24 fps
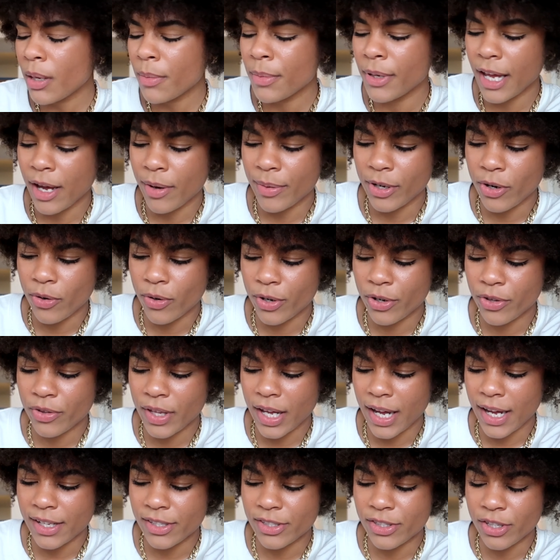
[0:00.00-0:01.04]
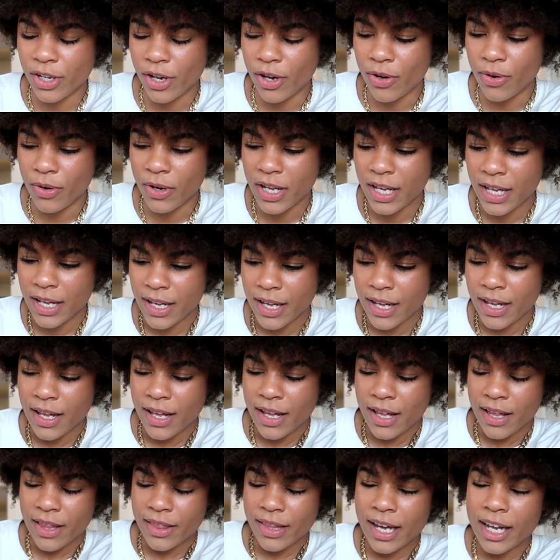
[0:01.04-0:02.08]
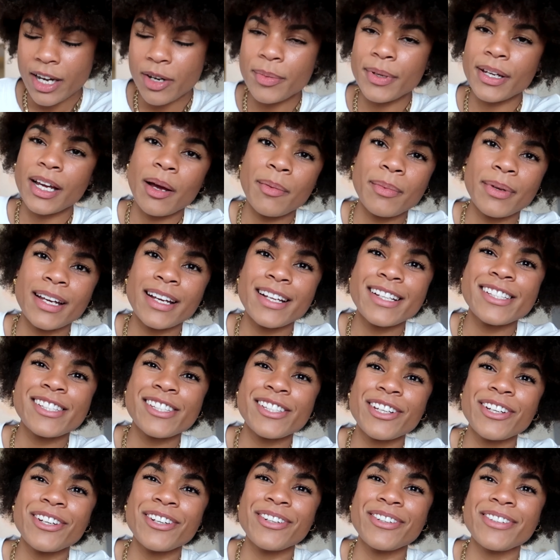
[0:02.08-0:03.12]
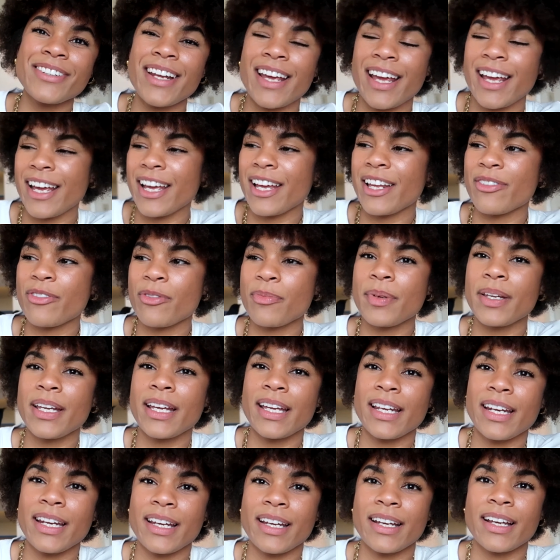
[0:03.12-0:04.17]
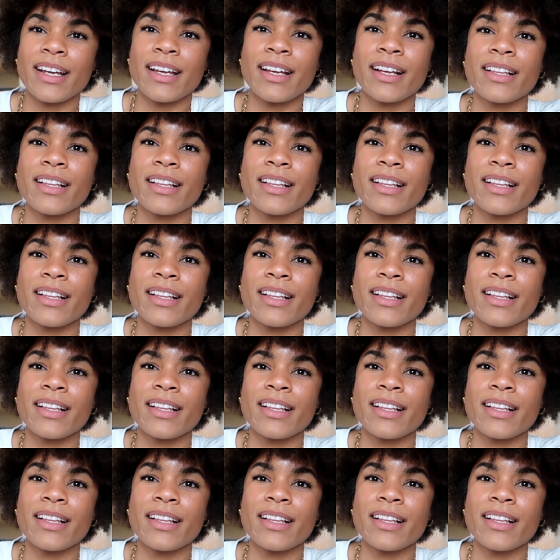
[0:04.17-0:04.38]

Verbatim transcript: Yeah, we ordered that, so that'll be coming in soon, and we'll be getting